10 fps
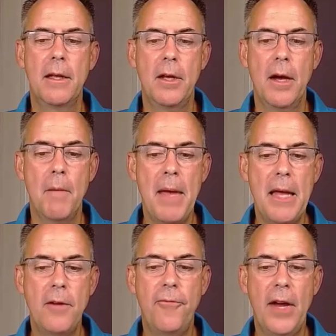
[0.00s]
a
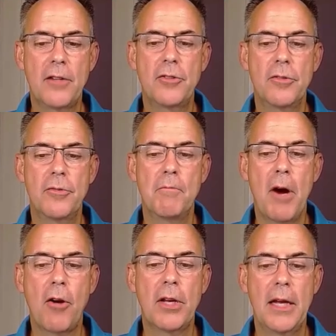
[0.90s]
manufacturer's
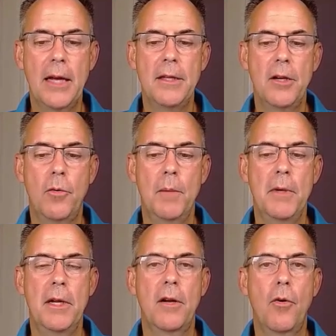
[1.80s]
marking on the
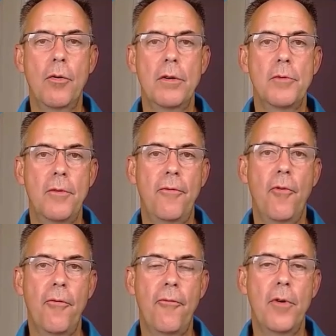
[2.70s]
equipment in accordance with
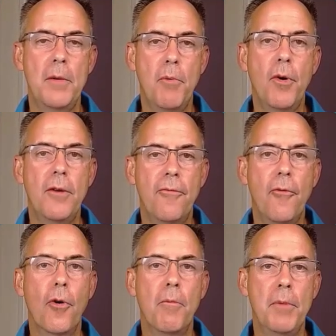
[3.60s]

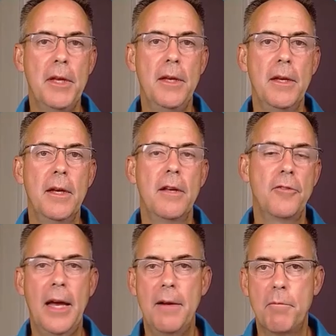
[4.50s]
440.4B.
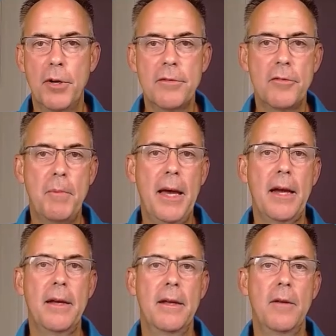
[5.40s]
So it brings us
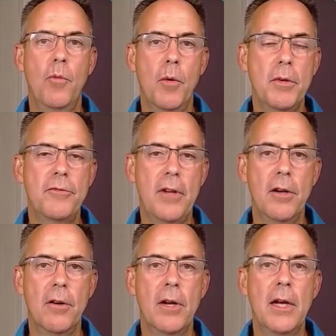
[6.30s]
back where we
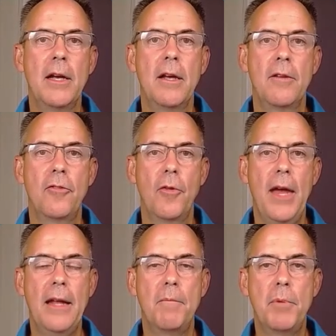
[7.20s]
started. So
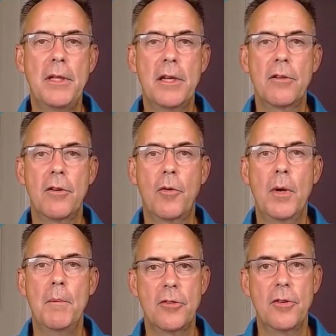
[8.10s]
that particular
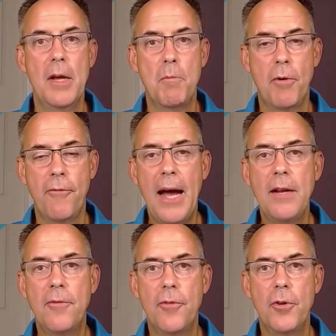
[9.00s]
equipment, they provide
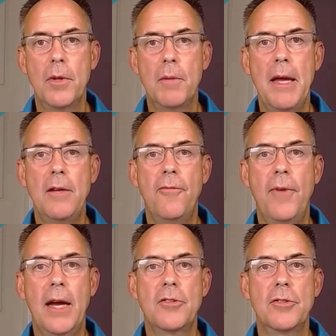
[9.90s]
for you the
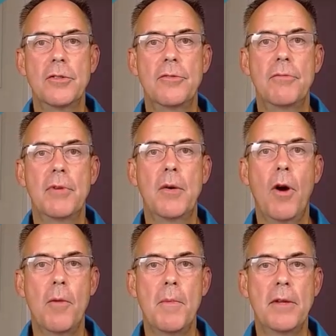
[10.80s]
manufacturer's
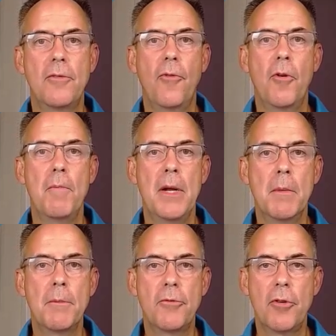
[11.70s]
requirements for
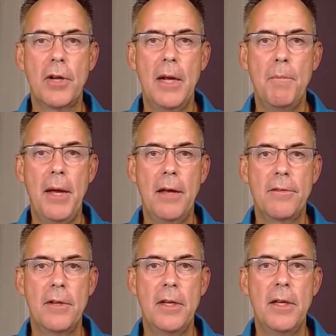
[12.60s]
minimum circuit
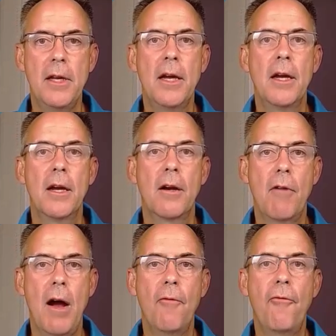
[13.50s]
ampacity,
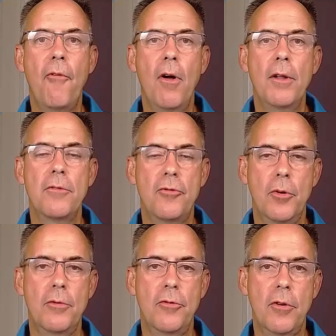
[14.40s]
ground fault,
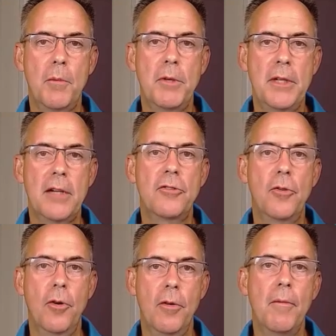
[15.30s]
short circuit protection,
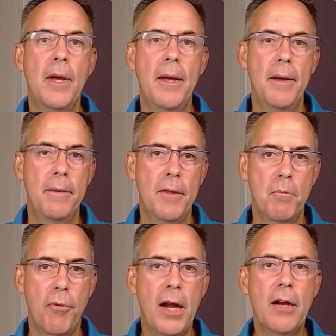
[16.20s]
or the
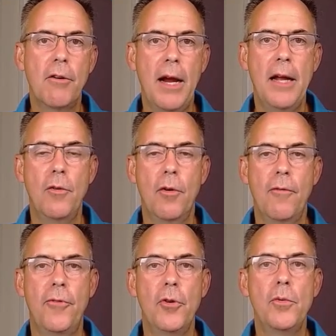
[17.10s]
breaker and or
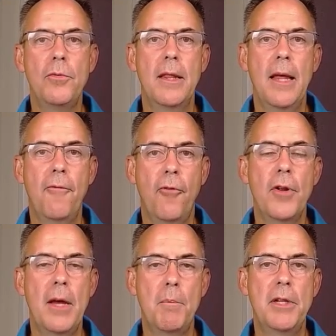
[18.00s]
fuse for
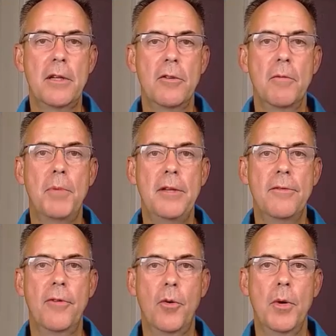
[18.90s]
that particular piece
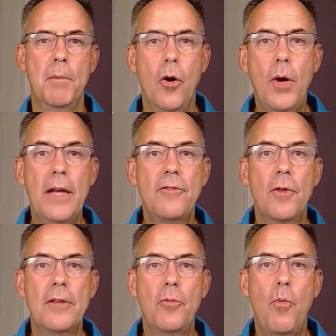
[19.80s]
of equipment. Okay,
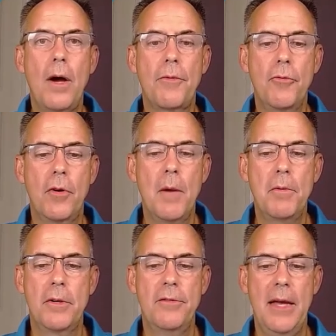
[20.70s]
so let's walk through a
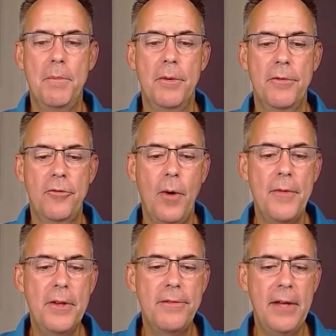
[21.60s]
couple examples. So
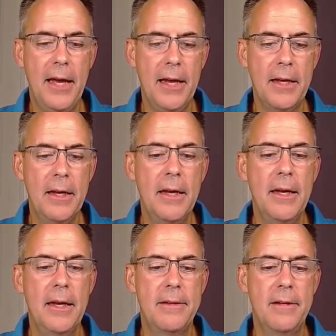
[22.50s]
on this tag,
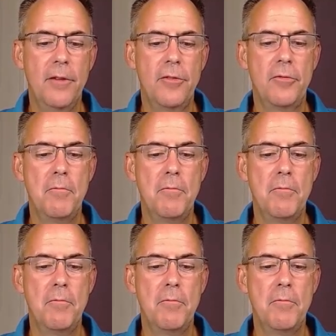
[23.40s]
it tells us